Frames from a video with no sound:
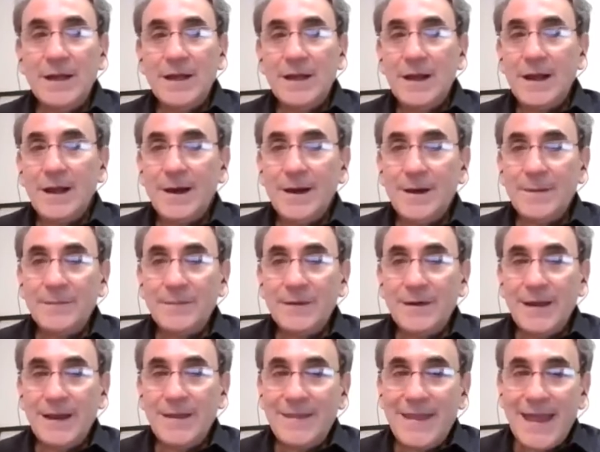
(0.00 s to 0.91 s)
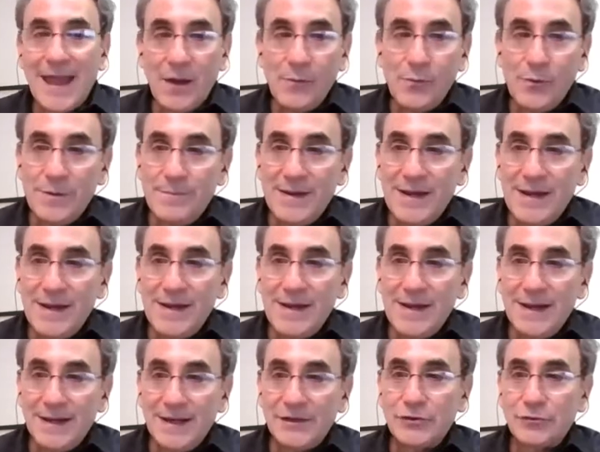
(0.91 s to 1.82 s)
Um, and that would mean
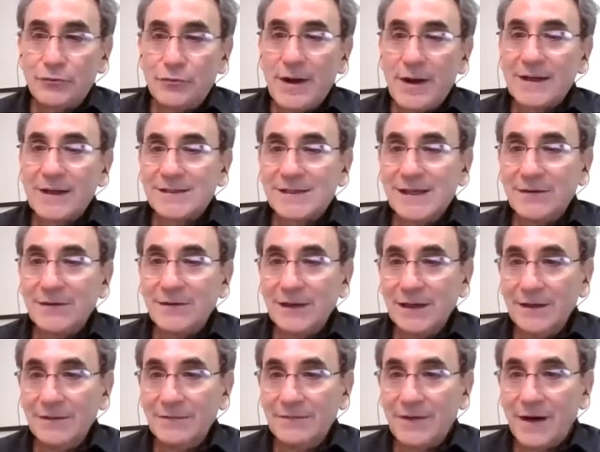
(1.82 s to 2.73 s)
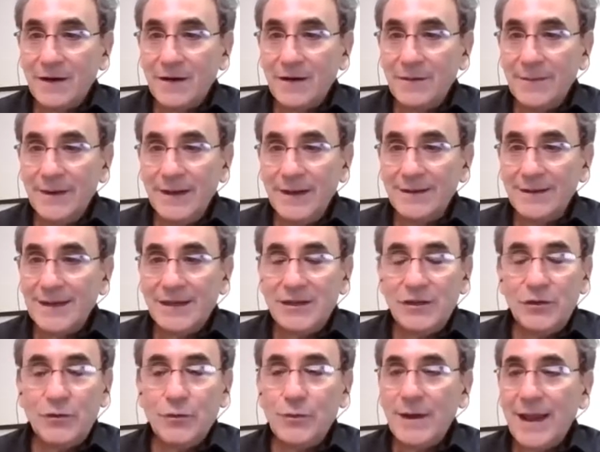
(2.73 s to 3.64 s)
in a direct selling environment
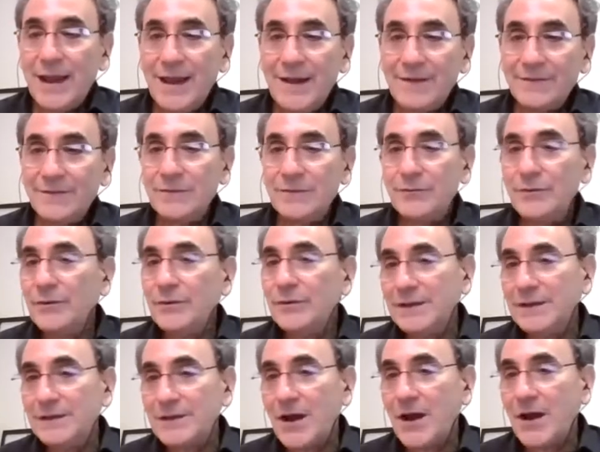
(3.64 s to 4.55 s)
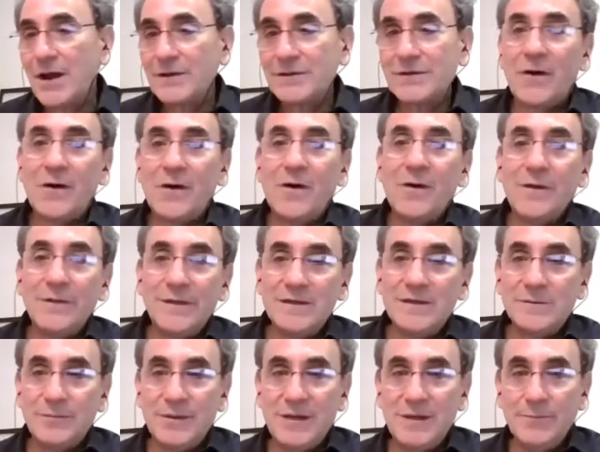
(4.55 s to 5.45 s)
that you would have to really talk to all
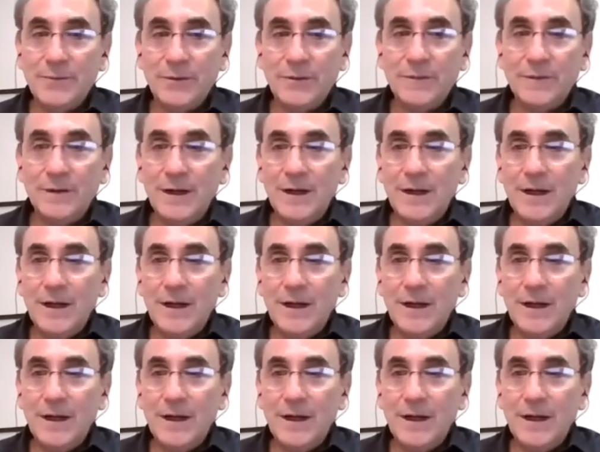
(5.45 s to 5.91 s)
these people,